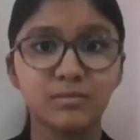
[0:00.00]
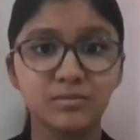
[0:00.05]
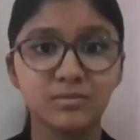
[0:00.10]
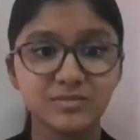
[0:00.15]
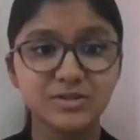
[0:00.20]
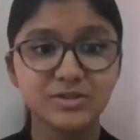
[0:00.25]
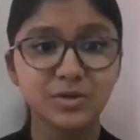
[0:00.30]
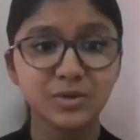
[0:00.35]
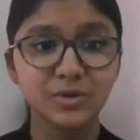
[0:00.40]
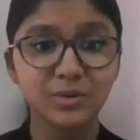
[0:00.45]

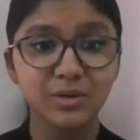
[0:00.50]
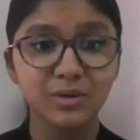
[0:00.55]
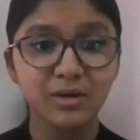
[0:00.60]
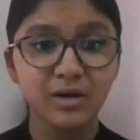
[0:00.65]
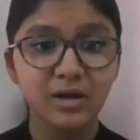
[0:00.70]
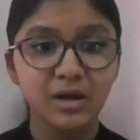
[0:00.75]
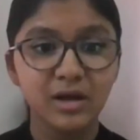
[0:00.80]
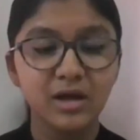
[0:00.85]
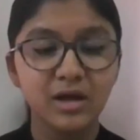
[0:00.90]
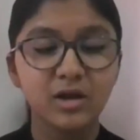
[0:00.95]
So
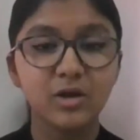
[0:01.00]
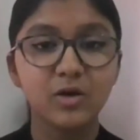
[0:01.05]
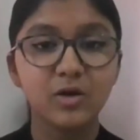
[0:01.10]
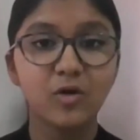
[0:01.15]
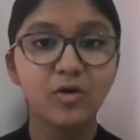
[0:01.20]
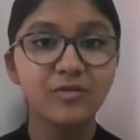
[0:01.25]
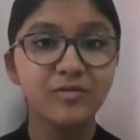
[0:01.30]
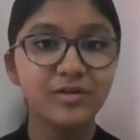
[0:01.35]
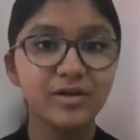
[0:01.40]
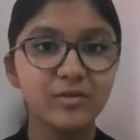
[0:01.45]

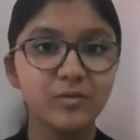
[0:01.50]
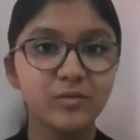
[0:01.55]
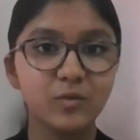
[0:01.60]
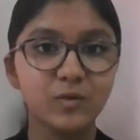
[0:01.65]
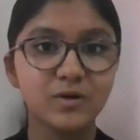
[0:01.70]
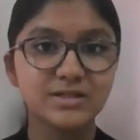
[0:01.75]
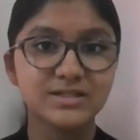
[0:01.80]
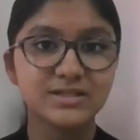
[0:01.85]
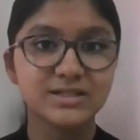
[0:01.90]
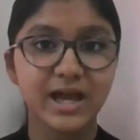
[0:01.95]
COVID
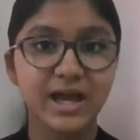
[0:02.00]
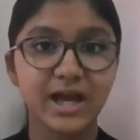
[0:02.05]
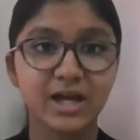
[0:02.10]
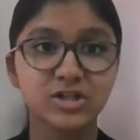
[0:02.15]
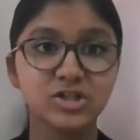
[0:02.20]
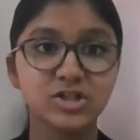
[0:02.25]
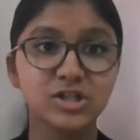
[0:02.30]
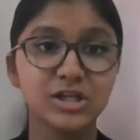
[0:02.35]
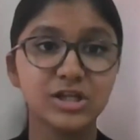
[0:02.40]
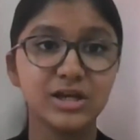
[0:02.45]
was
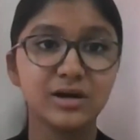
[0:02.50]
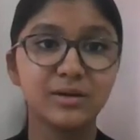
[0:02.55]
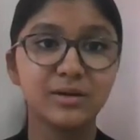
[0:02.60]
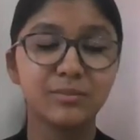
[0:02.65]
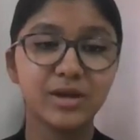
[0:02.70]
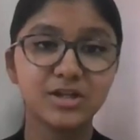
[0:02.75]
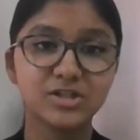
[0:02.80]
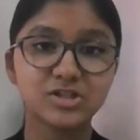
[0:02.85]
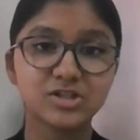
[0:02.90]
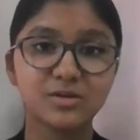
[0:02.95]
actually a
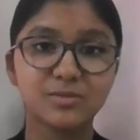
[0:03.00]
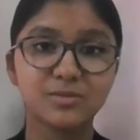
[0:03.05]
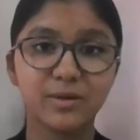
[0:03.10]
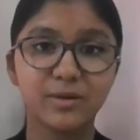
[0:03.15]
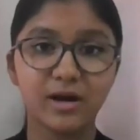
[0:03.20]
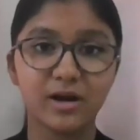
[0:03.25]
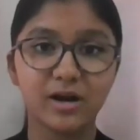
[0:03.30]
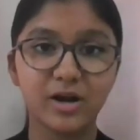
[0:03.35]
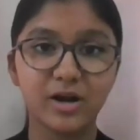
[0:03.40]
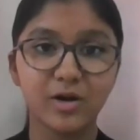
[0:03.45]
major
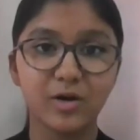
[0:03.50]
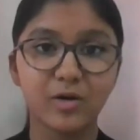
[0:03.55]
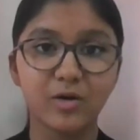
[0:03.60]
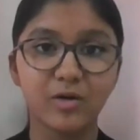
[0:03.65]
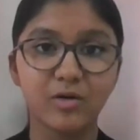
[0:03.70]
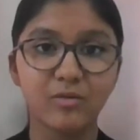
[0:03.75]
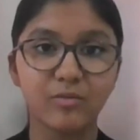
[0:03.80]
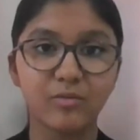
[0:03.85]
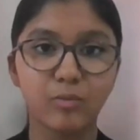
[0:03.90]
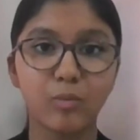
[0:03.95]
part
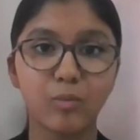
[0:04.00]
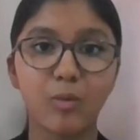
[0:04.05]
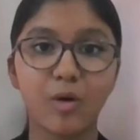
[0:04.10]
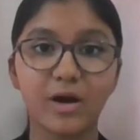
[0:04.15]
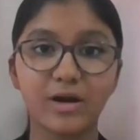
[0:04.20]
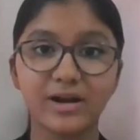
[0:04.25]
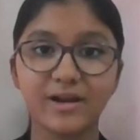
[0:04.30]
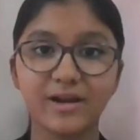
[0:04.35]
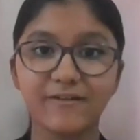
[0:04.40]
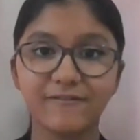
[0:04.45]
of
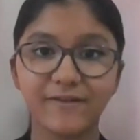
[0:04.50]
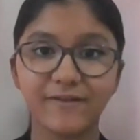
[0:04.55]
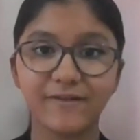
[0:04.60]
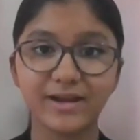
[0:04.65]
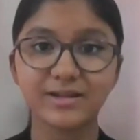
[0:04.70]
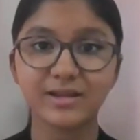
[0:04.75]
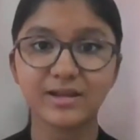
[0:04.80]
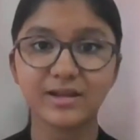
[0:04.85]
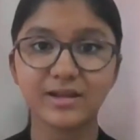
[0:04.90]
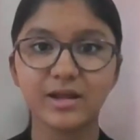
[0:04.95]
what
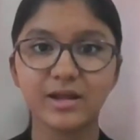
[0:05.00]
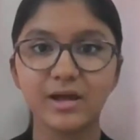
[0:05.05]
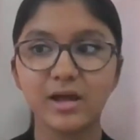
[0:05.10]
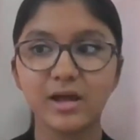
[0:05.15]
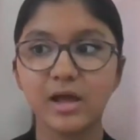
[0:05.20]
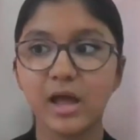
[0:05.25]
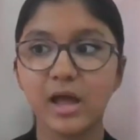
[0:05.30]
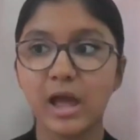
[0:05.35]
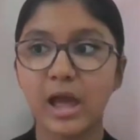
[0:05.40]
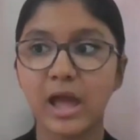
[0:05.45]
affected
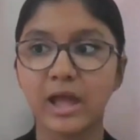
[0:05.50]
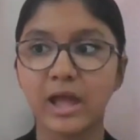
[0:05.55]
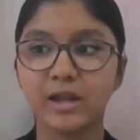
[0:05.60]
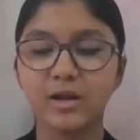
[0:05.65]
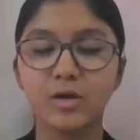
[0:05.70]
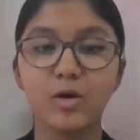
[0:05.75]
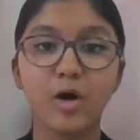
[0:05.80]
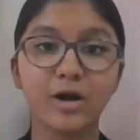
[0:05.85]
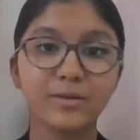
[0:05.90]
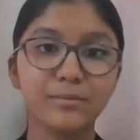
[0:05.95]
and
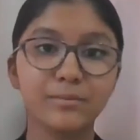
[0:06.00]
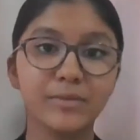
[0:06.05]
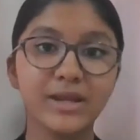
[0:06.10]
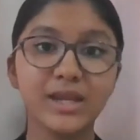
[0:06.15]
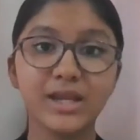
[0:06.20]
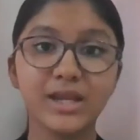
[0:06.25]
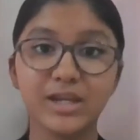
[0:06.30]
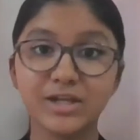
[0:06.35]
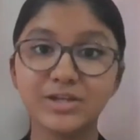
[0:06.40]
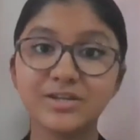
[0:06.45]
got me
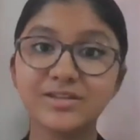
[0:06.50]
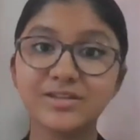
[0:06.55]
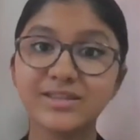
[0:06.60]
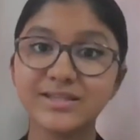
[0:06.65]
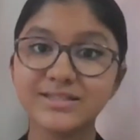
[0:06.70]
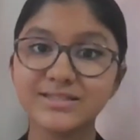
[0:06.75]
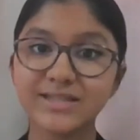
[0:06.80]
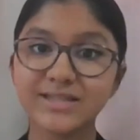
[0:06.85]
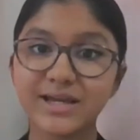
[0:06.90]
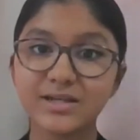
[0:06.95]
into
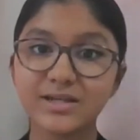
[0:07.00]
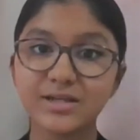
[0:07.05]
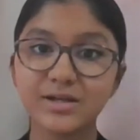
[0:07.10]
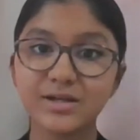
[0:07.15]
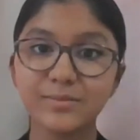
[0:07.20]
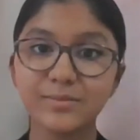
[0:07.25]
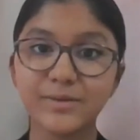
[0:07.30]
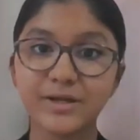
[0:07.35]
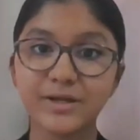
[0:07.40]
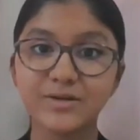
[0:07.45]
this sector
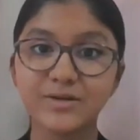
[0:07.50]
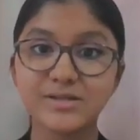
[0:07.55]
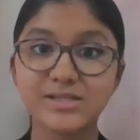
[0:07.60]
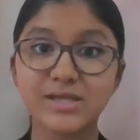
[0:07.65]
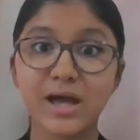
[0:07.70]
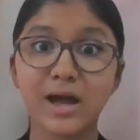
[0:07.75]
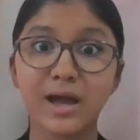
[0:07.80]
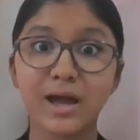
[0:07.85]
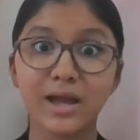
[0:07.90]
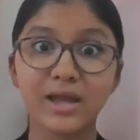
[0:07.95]
because
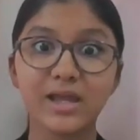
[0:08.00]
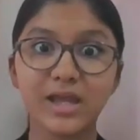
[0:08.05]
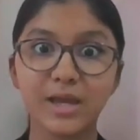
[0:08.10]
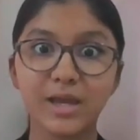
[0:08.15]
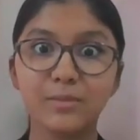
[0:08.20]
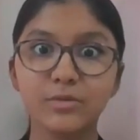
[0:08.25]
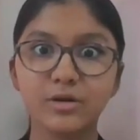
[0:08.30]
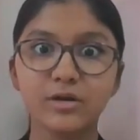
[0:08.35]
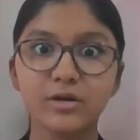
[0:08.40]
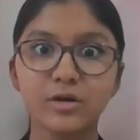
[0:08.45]
I
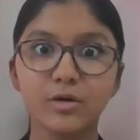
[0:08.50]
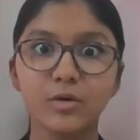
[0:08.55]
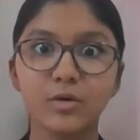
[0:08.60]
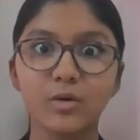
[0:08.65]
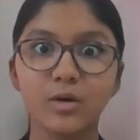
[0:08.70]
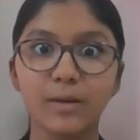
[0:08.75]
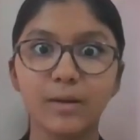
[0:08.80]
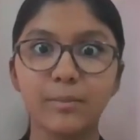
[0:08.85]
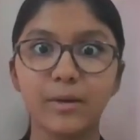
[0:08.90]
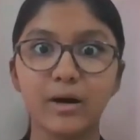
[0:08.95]
came to know
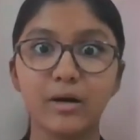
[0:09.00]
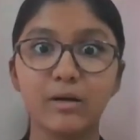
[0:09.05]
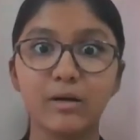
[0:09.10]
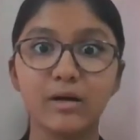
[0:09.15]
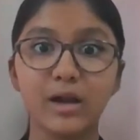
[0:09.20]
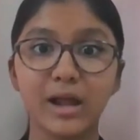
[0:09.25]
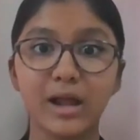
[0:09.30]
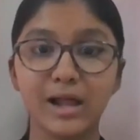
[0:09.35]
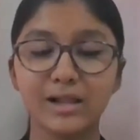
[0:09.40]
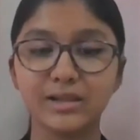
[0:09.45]
about
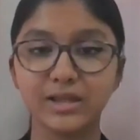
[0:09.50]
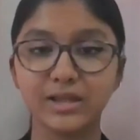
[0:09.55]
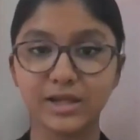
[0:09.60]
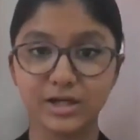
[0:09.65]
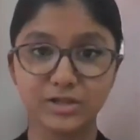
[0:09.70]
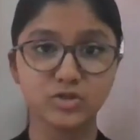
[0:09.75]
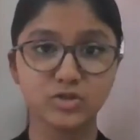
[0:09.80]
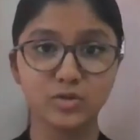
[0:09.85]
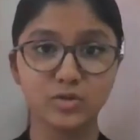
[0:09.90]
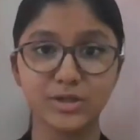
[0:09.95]
healthcare
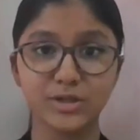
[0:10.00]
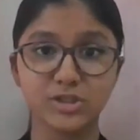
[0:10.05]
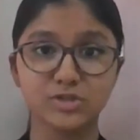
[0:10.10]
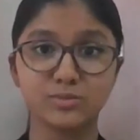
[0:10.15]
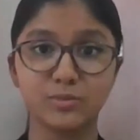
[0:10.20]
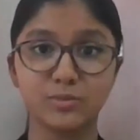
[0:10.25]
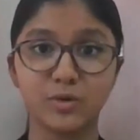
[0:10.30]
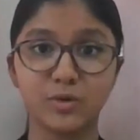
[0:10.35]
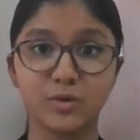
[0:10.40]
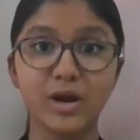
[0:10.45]
so much
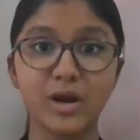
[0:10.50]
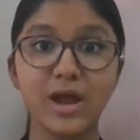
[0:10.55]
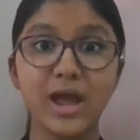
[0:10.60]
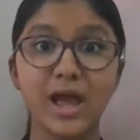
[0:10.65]
more.